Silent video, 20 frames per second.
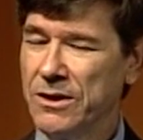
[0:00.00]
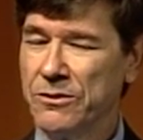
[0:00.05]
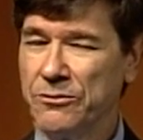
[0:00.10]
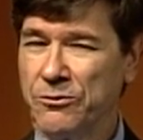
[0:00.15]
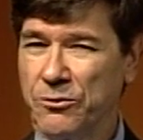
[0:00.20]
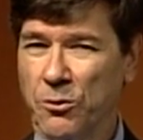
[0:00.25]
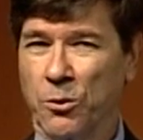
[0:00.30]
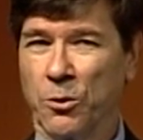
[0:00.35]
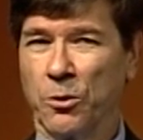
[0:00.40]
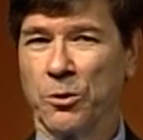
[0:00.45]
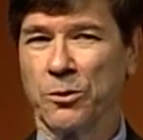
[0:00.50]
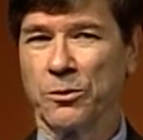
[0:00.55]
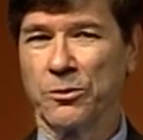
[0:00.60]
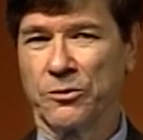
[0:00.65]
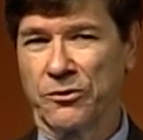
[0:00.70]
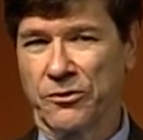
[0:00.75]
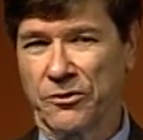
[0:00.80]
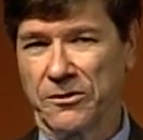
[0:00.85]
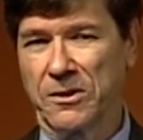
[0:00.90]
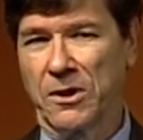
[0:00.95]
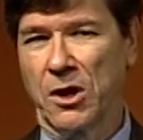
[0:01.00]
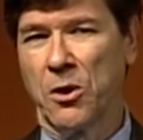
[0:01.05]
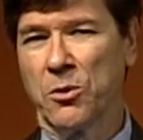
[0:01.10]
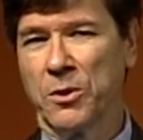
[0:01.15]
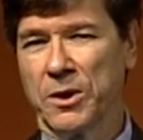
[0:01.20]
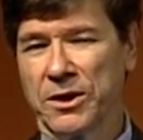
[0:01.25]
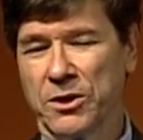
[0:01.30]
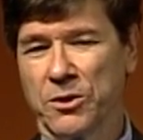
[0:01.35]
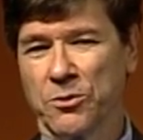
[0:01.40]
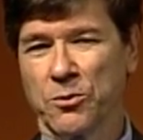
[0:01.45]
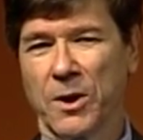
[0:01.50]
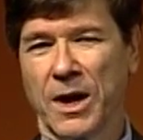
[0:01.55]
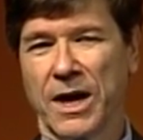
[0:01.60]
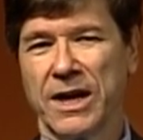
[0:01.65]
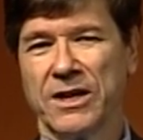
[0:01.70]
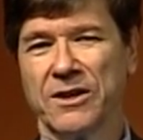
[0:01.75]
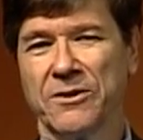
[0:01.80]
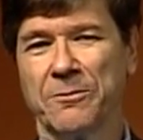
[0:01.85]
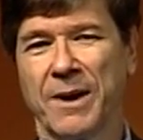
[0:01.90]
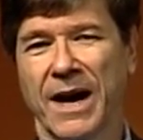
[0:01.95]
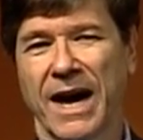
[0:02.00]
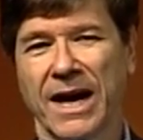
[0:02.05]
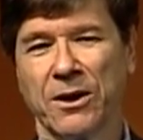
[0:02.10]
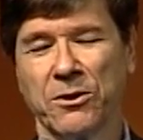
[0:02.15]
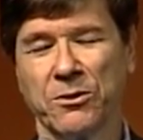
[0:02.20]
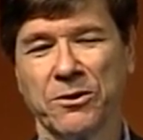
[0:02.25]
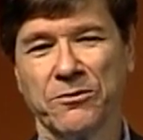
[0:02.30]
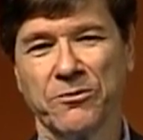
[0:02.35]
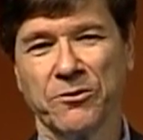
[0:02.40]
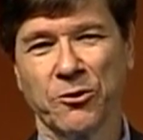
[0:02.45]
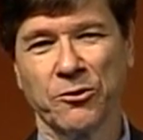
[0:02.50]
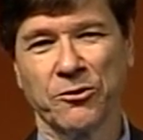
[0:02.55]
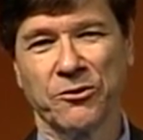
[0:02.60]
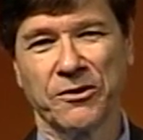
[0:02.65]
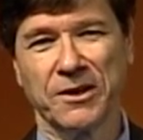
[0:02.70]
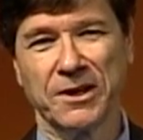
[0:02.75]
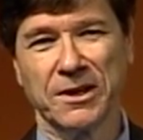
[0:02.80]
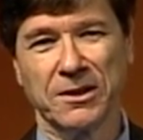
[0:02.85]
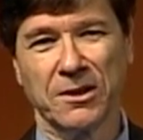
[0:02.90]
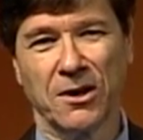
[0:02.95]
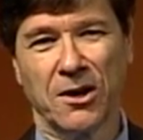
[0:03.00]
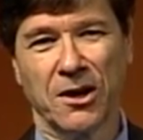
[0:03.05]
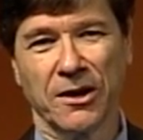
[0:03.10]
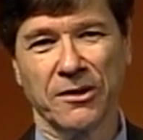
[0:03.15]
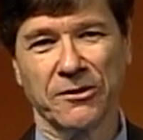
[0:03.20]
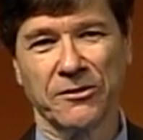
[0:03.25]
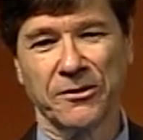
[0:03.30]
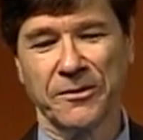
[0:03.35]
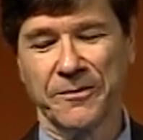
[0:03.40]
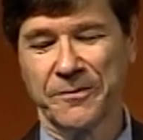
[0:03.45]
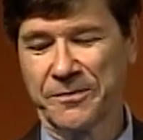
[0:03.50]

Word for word: for slowing the rate of biodiversity loss.